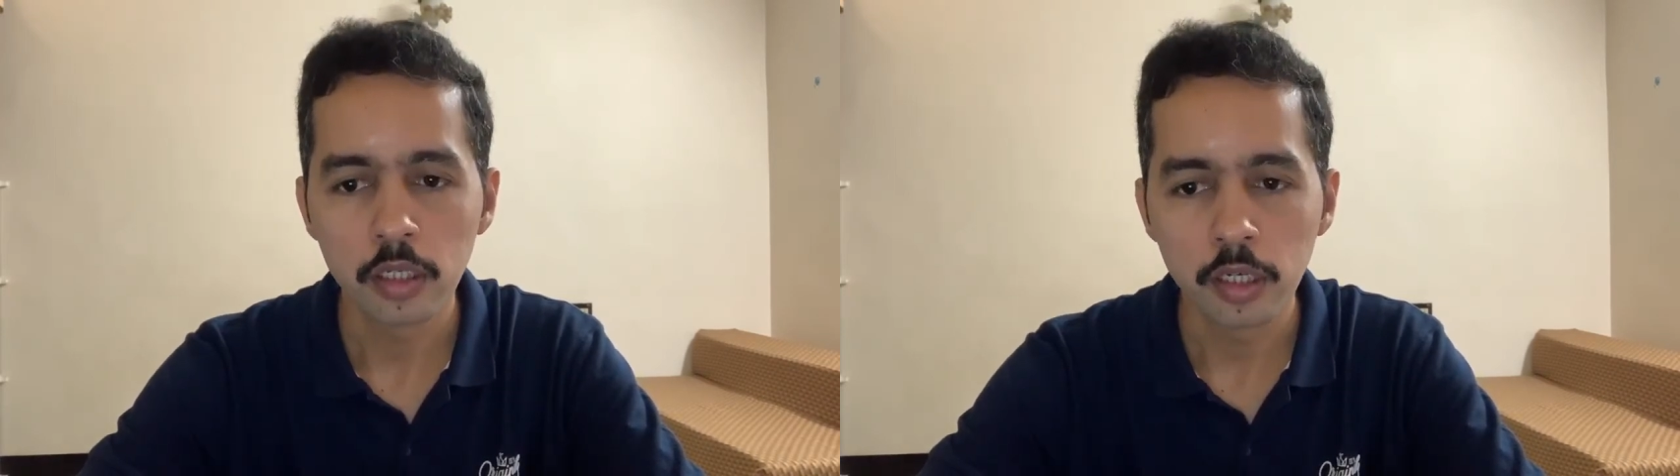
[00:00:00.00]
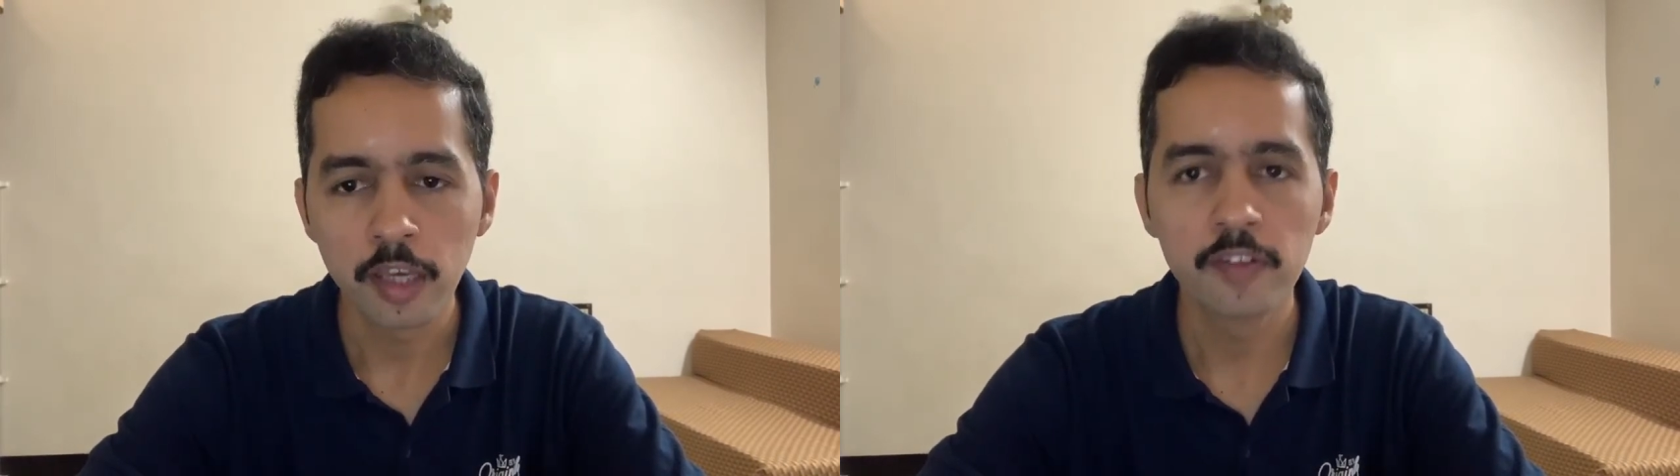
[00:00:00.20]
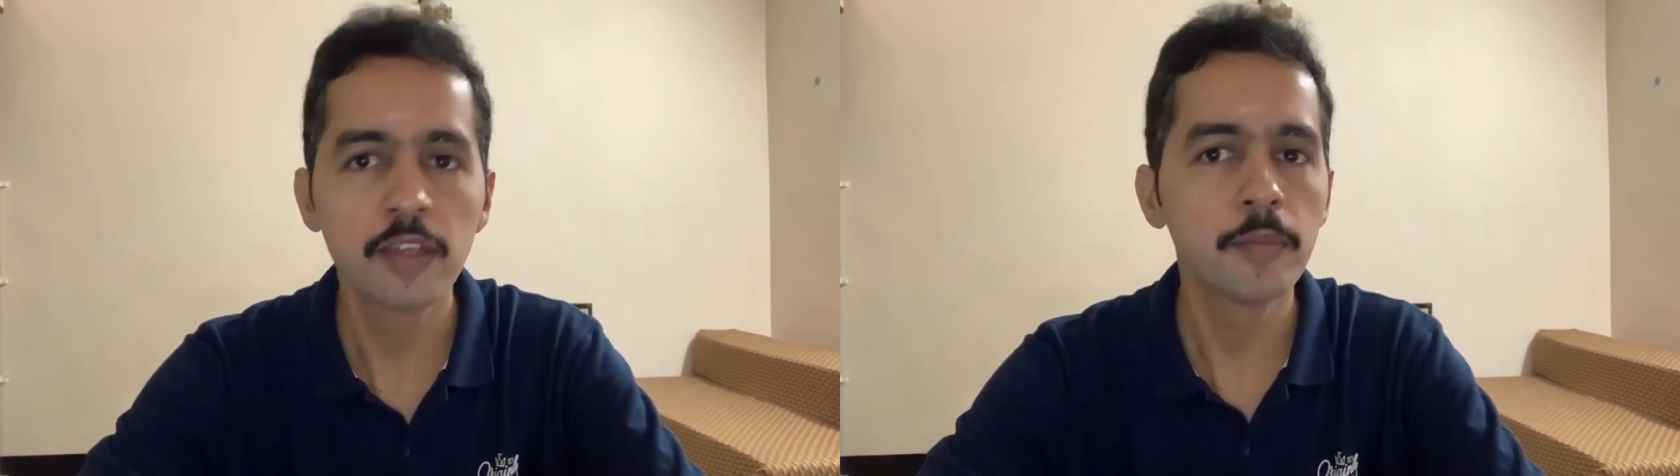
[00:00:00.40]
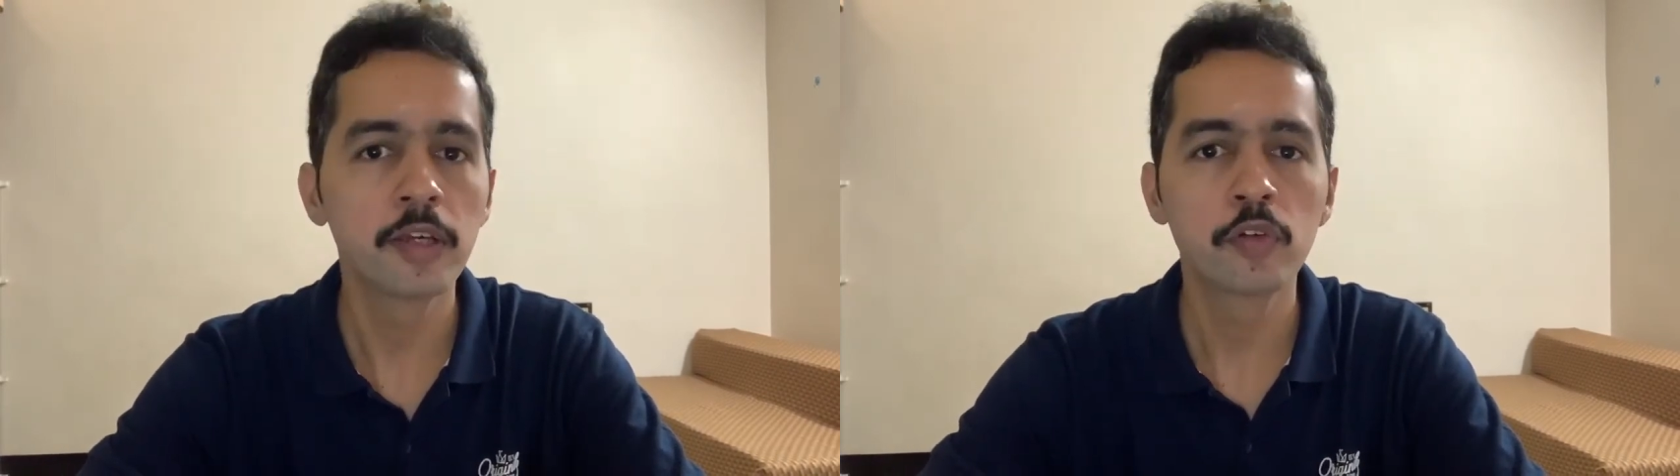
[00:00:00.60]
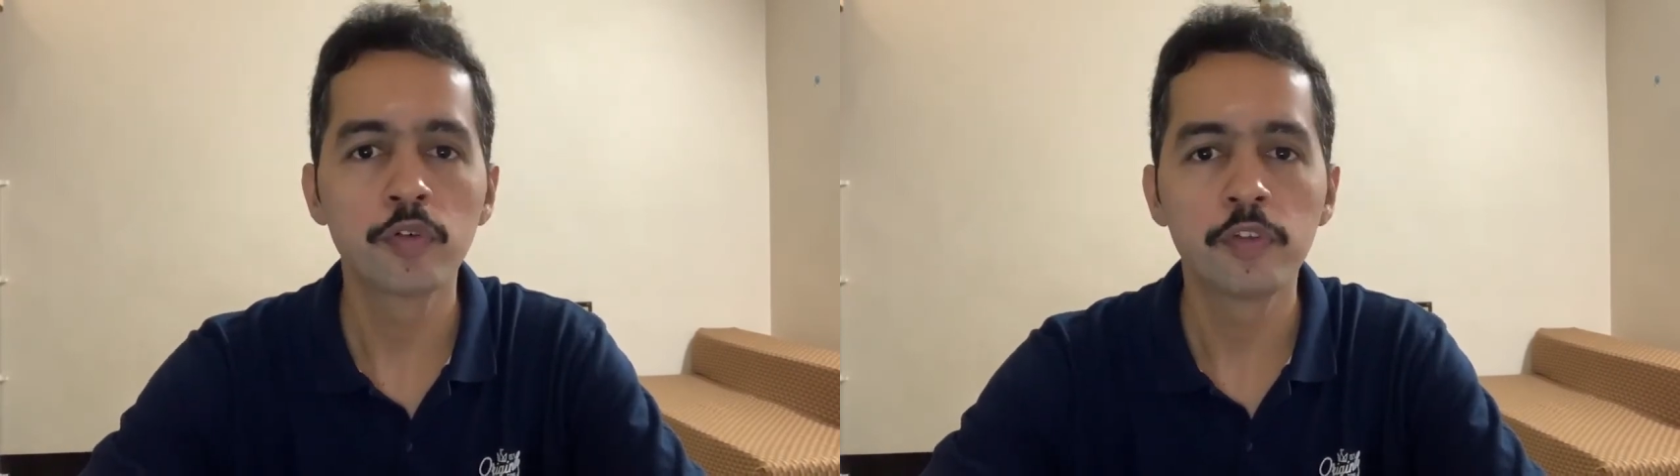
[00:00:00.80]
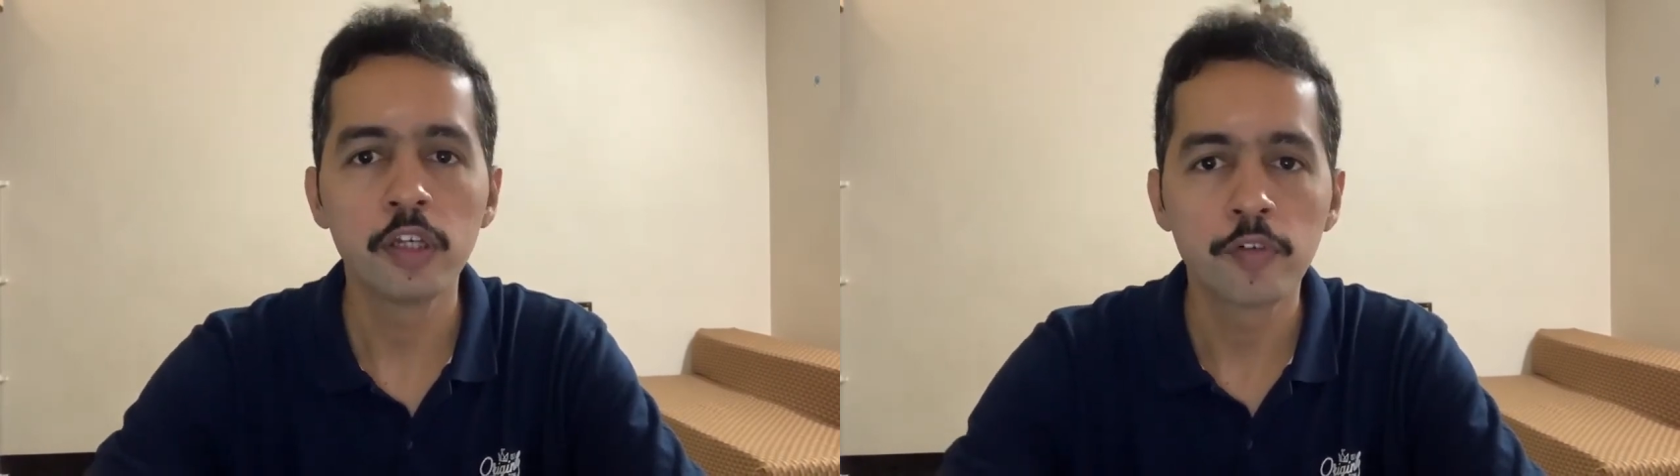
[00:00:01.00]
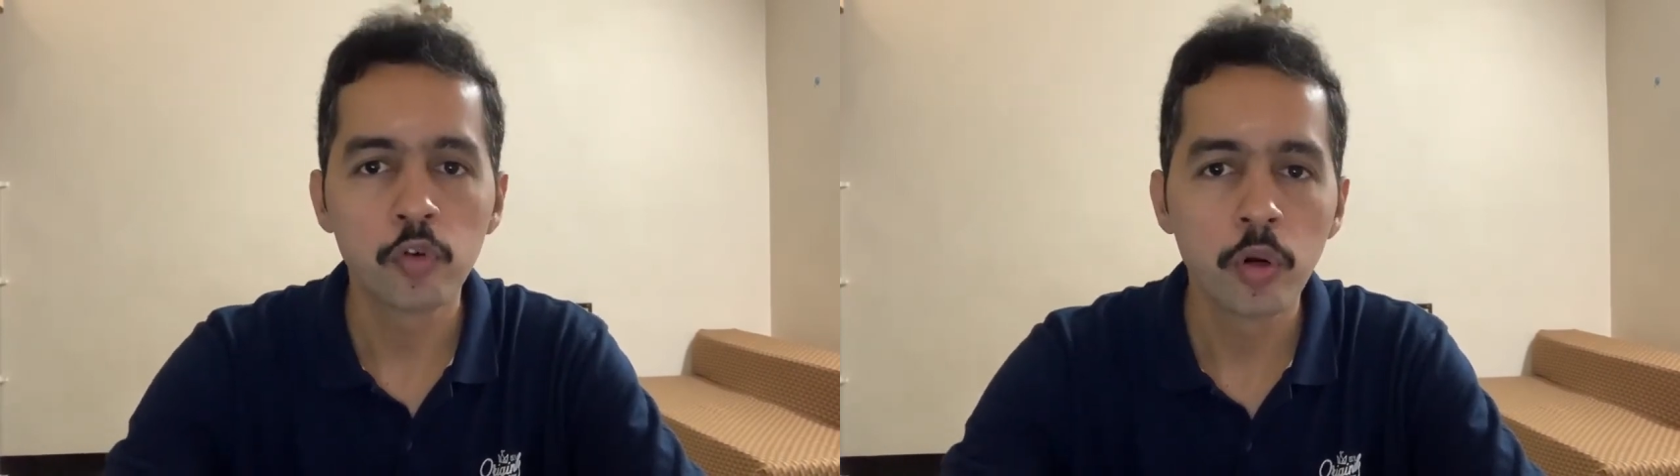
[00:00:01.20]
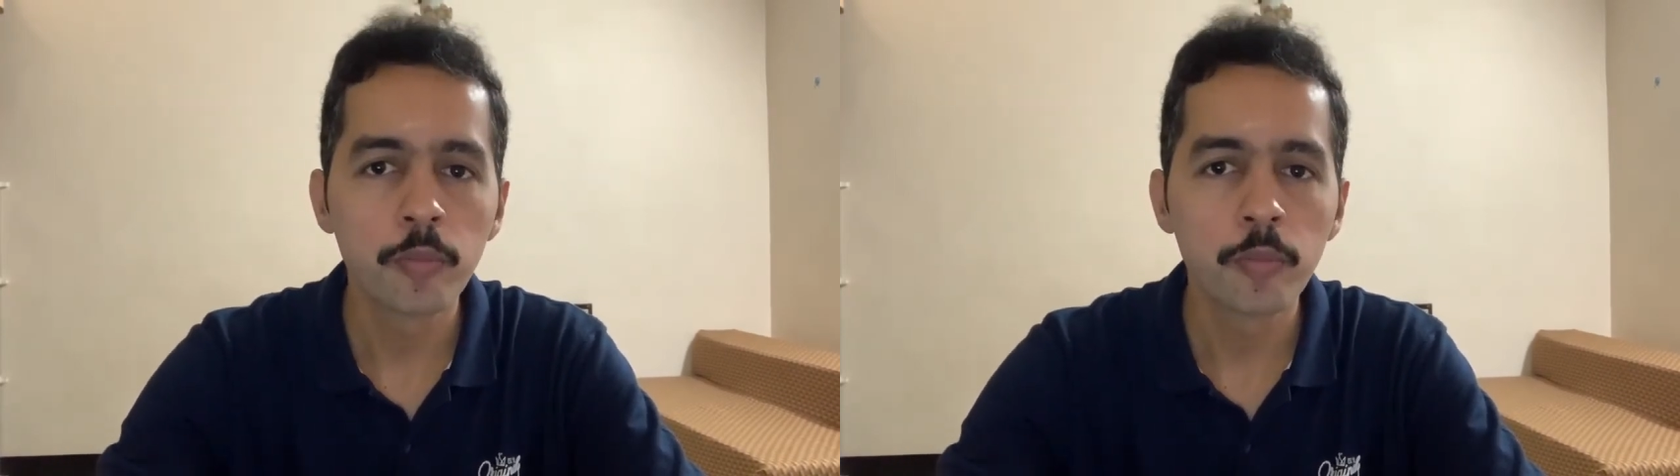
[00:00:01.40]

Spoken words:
rising mix of the affluent